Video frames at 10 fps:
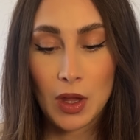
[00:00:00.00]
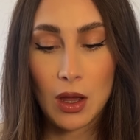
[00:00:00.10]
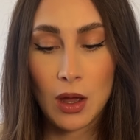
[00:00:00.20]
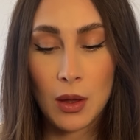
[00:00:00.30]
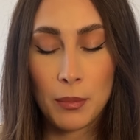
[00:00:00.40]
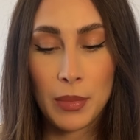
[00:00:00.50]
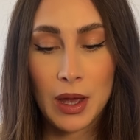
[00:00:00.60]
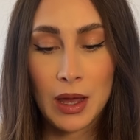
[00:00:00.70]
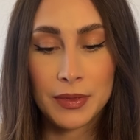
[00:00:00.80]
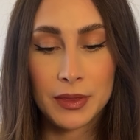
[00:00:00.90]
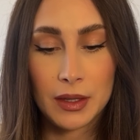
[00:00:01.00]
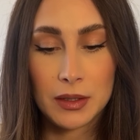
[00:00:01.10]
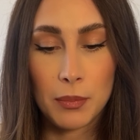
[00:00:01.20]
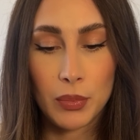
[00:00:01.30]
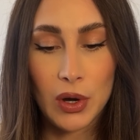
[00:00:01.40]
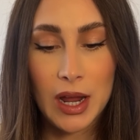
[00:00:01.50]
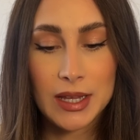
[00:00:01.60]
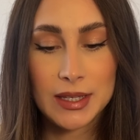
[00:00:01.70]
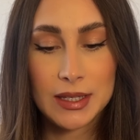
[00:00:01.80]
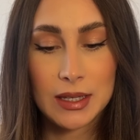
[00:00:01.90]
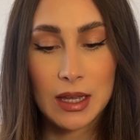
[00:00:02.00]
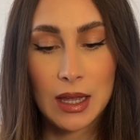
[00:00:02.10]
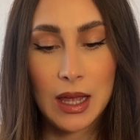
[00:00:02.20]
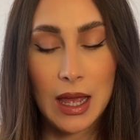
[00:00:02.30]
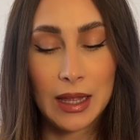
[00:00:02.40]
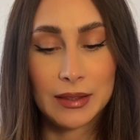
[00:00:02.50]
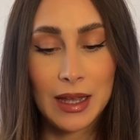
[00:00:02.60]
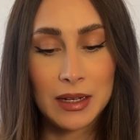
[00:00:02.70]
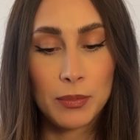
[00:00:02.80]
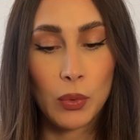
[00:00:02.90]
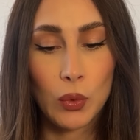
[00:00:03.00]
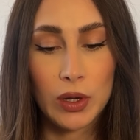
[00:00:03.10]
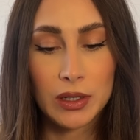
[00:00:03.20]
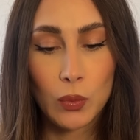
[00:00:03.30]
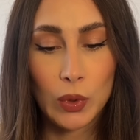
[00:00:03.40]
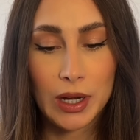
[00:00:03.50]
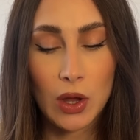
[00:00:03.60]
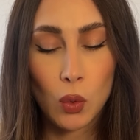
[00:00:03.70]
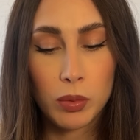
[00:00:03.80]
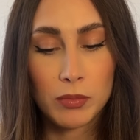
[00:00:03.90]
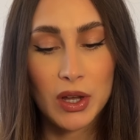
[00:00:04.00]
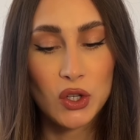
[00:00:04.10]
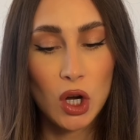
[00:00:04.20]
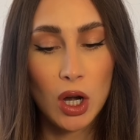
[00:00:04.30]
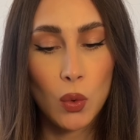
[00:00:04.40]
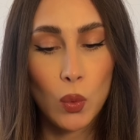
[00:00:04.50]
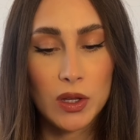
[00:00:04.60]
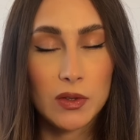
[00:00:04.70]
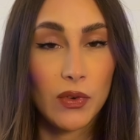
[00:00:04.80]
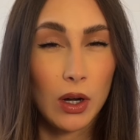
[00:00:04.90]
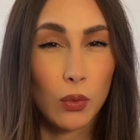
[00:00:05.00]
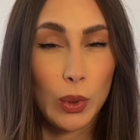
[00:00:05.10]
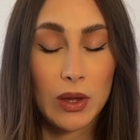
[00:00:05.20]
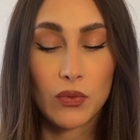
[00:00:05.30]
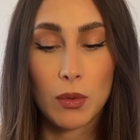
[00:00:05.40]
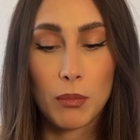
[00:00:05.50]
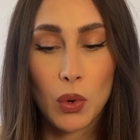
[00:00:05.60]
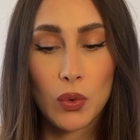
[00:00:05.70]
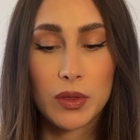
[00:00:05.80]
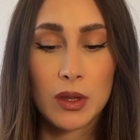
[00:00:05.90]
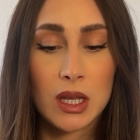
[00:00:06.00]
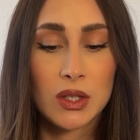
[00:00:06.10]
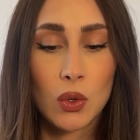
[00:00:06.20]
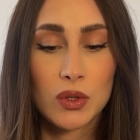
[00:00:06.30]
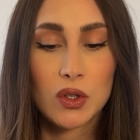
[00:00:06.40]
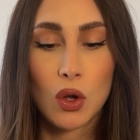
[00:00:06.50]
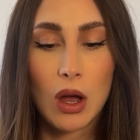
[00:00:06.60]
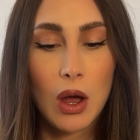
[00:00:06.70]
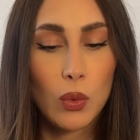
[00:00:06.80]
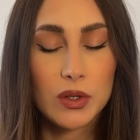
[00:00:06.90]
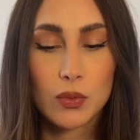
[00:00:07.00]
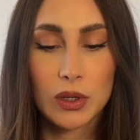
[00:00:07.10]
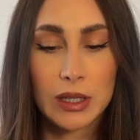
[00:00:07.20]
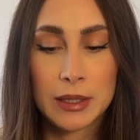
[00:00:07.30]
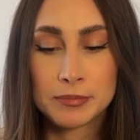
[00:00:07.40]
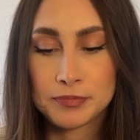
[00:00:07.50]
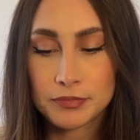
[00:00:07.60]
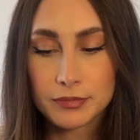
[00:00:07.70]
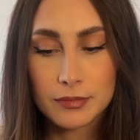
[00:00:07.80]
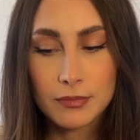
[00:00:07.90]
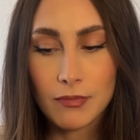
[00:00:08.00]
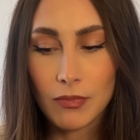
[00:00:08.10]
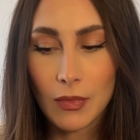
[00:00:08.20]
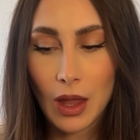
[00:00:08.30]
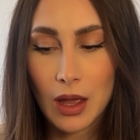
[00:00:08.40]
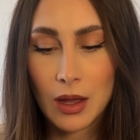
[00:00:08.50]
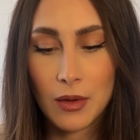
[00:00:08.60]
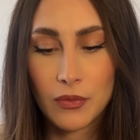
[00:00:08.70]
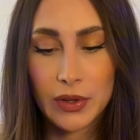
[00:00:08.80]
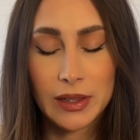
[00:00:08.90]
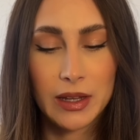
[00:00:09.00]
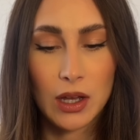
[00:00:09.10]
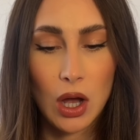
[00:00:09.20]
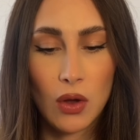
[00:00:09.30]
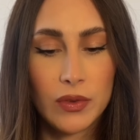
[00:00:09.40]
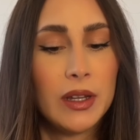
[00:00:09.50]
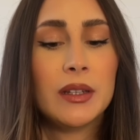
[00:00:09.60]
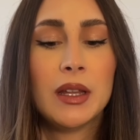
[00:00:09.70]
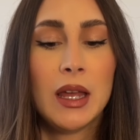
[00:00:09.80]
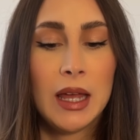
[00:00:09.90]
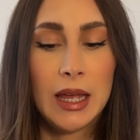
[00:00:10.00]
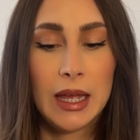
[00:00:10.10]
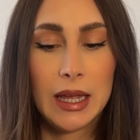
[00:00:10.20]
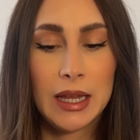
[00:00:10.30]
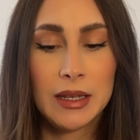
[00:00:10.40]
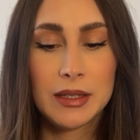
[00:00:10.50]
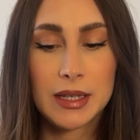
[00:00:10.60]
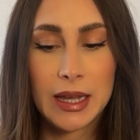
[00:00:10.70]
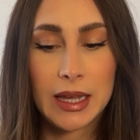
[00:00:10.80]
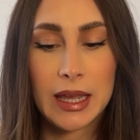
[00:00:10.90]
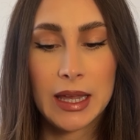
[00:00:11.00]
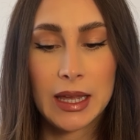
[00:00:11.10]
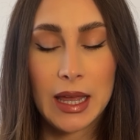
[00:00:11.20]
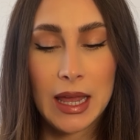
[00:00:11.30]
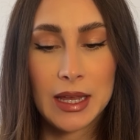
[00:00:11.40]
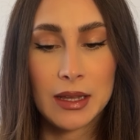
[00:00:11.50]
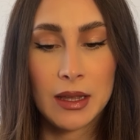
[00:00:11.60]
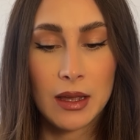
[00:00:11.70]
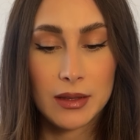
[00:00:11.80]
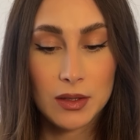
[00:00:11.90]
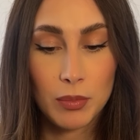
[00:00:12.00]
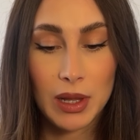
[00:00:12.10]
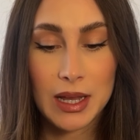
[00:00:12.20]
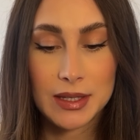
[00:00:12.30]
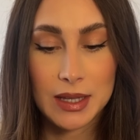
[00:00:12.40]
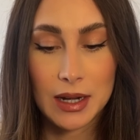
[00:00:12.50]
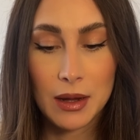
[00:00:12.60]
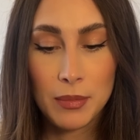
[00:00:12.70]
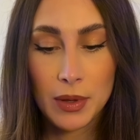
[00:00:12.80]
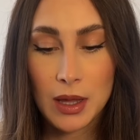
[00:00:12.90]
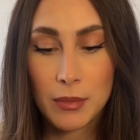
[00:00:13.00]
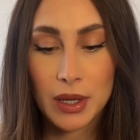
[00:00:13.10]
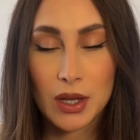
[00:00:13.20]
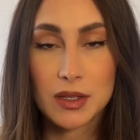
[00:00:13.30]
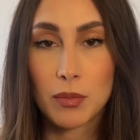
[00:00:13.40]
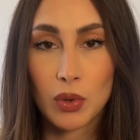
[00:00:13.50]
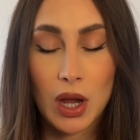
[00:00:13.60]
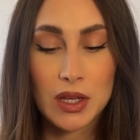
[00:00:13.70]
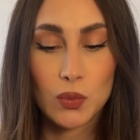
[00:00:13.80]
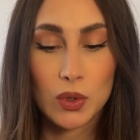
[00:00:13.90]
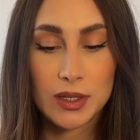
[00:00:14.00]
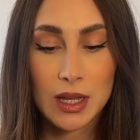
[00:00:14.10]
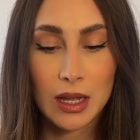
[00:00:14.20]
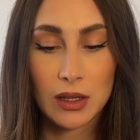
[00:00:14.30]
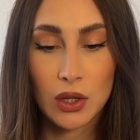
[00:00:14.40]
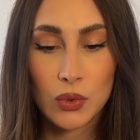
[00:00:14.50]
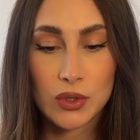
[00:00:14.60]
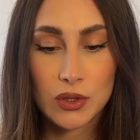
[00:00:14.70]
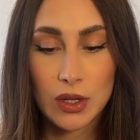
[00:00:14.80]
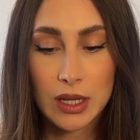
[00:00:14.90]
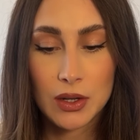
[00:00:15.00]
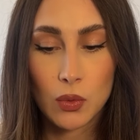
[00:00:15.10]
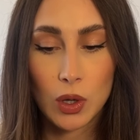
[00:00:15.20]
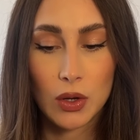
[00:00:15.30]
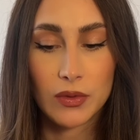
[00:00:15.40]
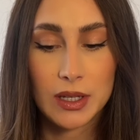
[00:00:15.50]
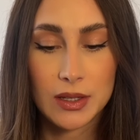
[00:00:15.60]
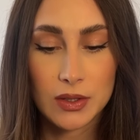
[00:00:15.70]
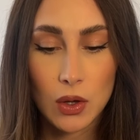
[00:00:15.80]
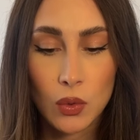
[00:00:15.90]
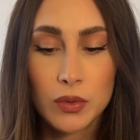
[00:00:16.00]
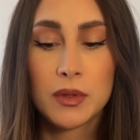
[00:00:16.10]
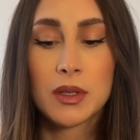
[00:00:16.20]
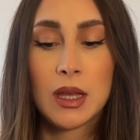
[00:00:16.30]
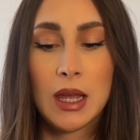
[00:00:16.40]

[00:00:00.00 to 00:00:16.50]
But the price at that point when I opened my chart was far away from both zones, so I was really feeling confident in taking a supply setup because the price was not close to either one of these zones.